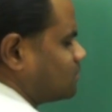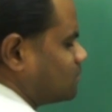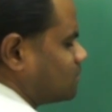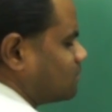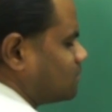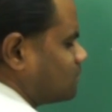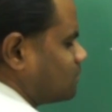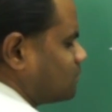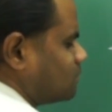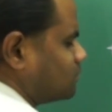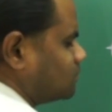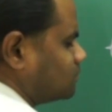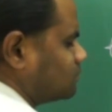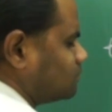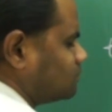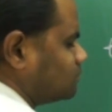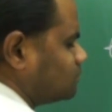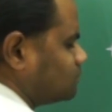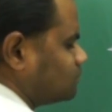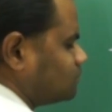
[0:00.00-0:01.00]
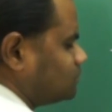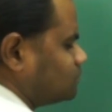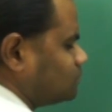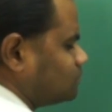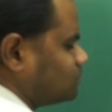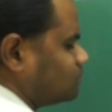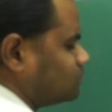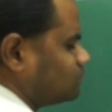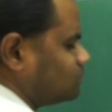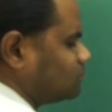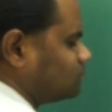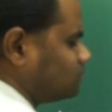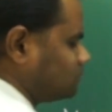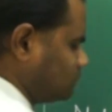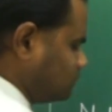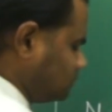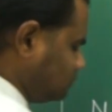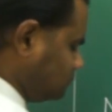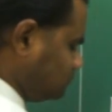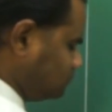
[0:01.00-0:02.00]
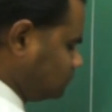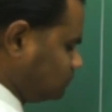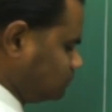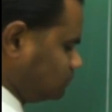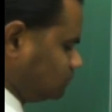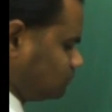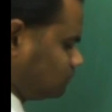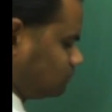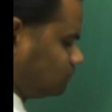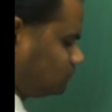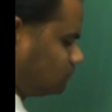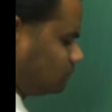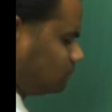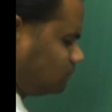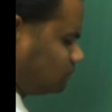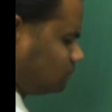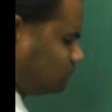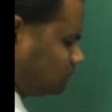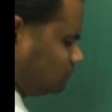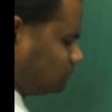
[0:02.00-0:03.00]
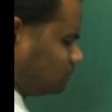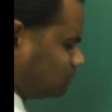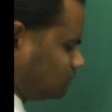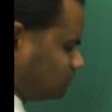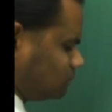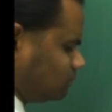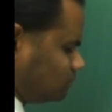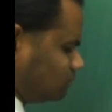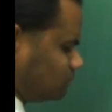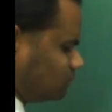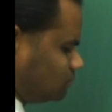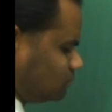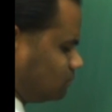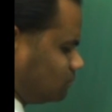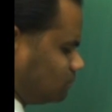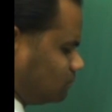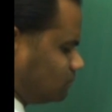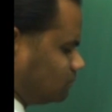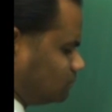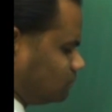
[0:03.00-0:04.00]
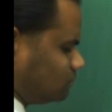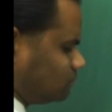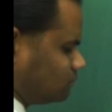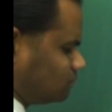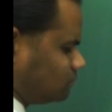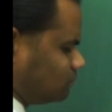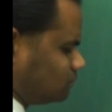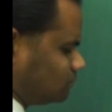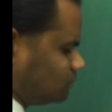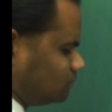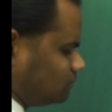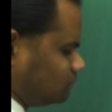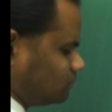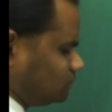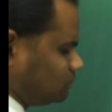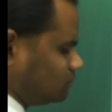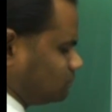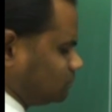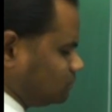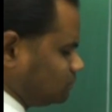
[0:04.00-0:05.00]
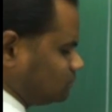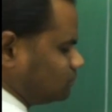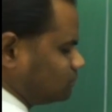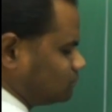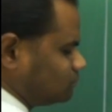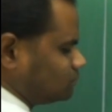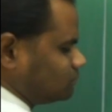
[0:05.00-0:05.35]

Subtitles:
[no speech]